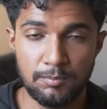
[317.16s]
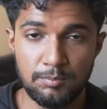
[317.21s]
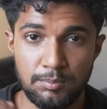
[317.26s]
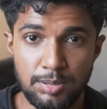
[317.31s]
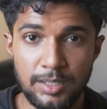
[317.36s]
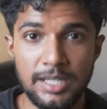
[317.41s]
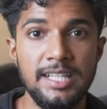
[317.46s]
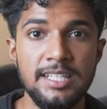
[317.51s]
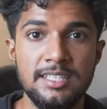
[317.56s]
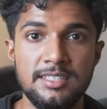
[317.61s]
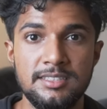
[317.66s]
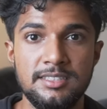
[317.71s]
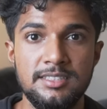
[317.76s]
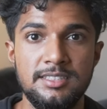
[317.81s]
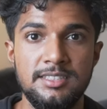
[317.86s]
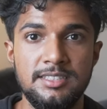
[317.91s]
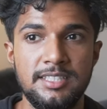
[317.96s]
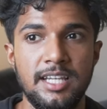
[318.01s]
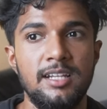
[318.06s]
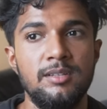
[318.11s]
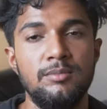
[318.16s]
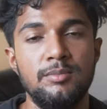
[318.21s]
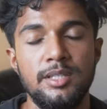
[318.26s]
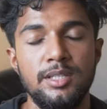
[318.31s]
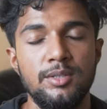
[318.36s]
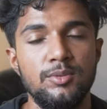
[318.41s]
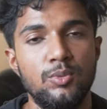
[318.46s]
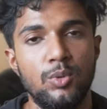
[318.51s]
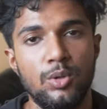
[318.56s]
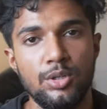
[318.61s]
please tell
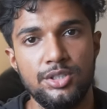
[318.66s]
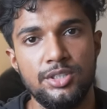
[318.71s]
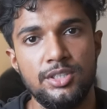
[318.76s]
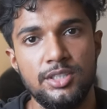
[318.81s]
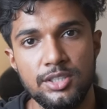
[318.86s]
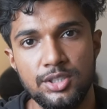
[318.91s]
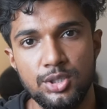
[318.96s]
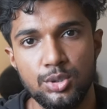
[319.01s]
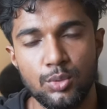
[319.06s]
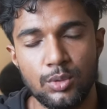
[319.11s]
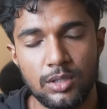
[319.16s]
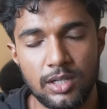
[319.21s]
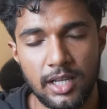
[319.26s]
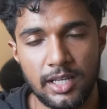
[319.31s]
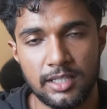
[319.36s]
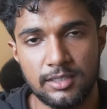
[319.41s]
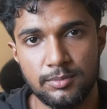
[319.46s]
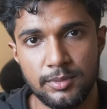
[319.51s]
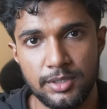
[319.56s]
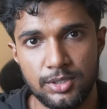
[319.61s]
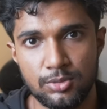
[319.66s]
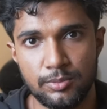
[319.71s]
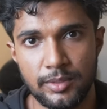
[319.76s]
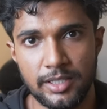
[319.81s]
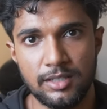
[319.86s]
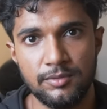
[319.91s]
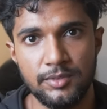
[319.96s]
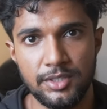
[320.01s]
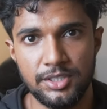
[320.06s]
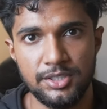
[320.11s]
me what you would like me to
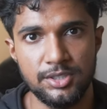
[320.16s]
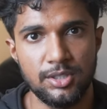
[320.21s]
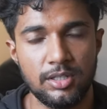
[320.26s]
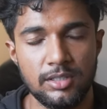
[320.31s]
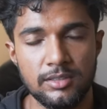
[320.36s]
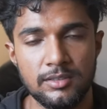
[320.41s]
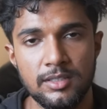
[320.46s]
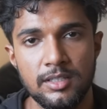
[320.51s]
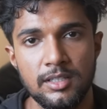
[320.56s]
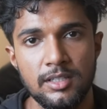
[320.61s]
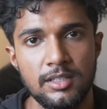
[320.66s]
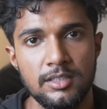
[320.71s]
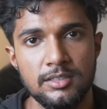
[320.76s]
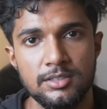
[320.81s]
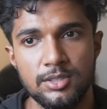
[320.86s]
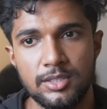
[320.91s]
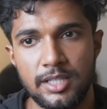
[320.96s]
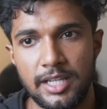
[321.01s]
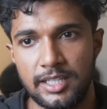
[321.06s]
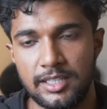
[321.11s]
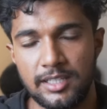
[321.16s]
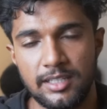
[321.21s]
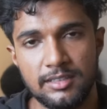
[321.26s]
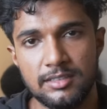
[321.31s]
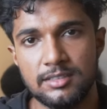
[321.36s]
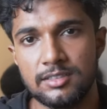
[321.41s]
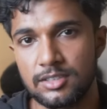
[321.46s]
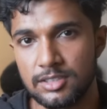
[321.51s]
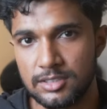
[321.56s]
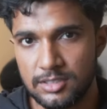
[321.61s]
make a video on so that I can
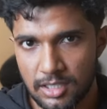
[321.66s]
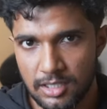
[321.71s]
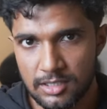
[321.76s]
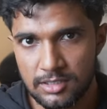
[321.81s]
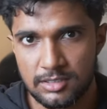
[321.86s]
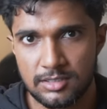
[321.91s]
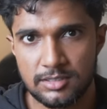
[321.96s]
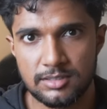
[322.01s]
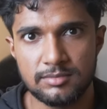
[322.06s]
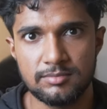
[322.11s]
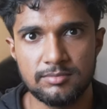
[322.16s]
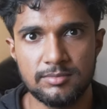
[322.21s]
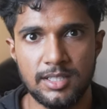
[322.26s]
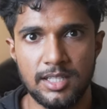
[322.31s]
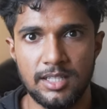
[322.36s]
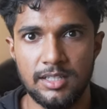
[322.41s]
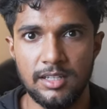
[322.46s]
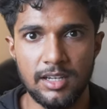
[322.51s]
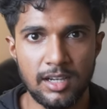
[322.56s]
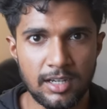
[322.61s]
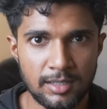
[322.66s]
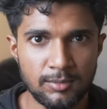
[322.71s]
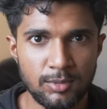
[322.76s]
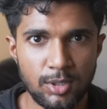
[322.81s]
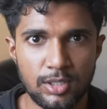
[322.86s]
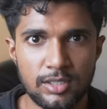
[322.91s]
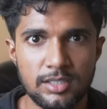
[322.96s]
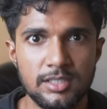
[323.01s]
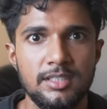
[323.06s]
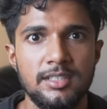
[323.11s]
research and learn
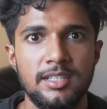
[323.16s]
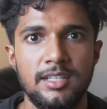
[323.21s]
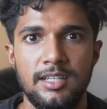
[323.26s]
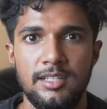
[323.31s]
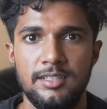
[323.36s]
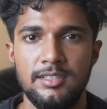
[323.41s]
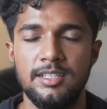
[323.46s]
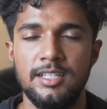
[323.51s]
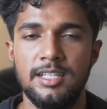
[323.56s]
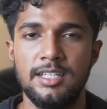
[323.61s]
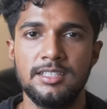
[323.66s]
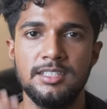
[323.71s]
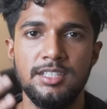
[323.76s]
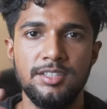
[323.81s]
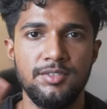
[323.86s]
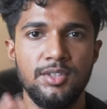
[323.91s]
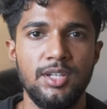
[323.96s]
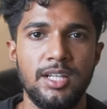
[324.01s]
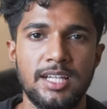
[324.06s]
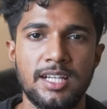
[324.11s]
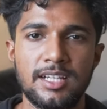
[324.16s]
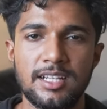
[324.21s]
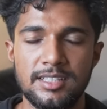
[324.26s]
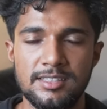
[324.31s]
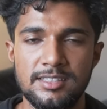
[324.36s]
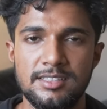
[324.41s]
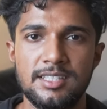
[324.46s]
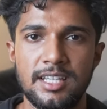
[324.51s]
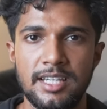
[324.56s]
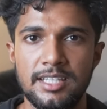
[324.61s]
about it and give you like a
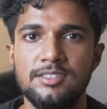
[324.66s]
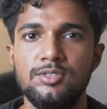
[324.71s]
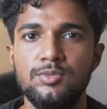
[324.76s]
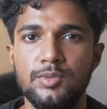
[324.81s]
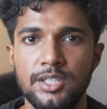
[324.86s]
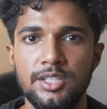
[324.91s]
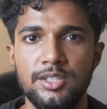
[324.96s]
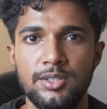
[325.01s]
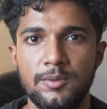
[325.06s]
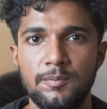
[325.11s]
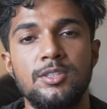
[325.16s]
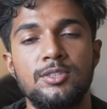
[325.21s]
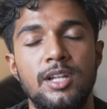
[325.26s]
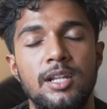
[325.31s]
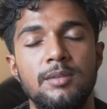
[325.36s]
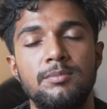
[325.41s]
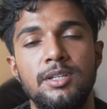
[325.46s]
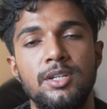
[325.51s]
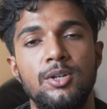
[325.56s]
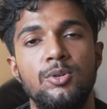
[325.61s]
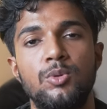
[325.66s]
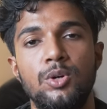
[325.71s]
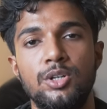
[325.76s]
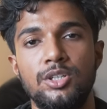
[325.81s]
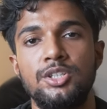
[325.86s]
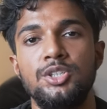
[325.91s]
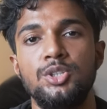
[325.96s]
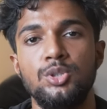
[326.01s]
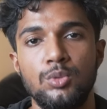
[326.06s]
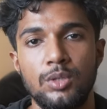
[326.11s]
concise video. So let me know
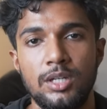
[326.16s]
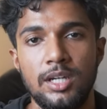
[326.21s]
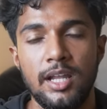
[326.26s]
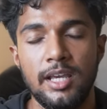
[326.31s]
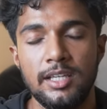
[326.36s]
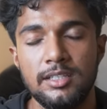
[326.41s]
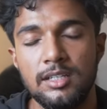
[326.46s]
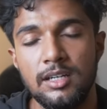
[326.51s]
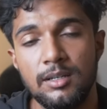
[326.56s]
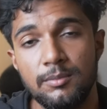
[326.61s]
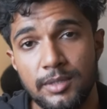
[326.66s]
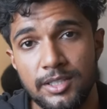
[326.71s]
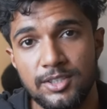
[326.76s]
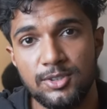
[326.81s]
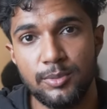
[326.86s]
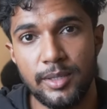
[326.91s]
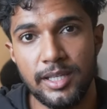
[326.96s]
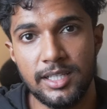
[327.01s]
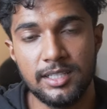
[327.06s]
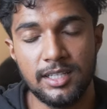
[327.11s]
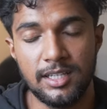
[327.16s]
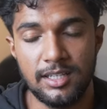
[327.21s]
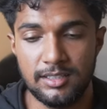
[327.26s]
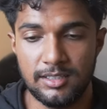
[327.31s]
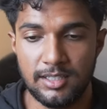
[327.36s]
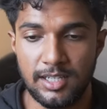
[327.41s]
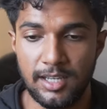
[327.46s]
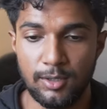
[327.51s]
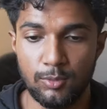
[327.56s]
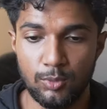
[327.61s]
what you would like me to make,
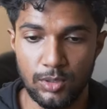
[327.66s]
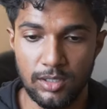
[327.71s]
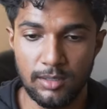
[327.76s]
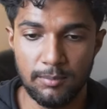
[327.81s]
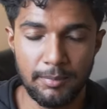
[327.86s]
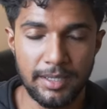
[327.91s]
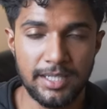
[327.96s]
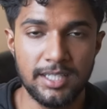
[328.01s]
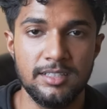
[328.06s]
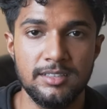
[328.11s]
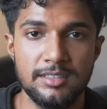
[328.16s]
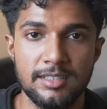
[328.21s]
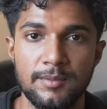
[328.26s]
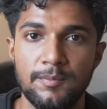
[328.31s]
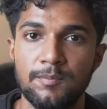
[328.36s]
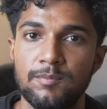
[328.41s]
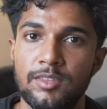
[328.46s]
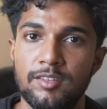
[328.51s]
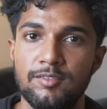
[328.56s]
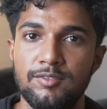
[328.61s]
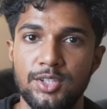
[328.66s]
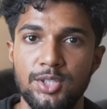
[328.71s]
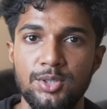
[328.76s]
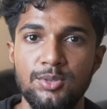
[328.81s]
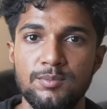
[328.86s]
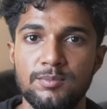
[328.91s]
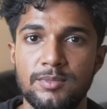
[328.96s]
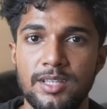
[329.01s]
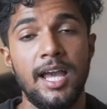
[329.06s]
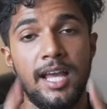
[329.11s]
and I will make it for
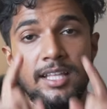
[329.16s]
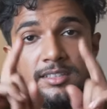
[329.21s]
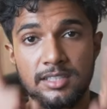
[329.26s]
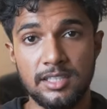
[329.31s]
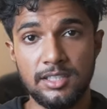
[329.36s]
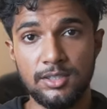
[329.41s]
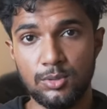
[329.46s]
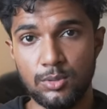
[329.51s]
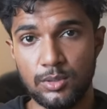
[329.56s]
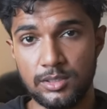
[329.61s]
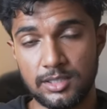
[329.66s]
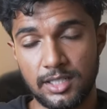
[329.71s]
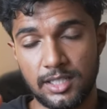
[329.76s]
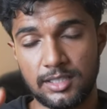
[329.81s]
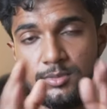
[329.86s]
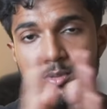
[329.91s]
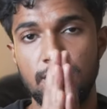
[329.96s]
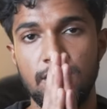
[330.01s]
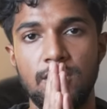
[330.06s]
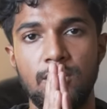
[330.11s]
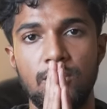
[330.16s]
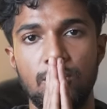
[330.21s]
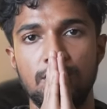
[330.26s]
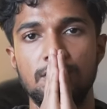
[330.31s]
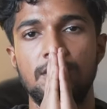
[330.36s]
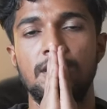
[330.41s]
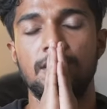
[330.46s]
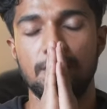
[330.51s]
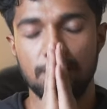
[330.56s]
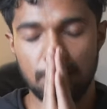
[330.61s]
you, and see you in the next video.
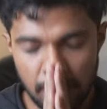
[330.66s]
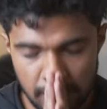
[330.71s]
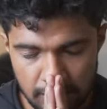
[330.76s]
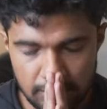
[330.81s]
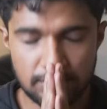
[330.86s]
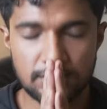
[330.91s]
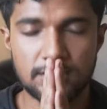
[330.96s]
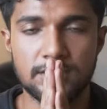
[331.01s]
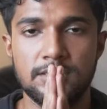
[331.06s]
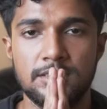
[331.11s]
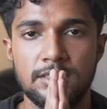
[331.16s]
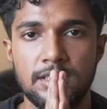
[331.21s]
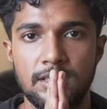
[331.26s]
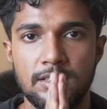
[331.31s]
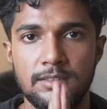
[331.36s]
Peace.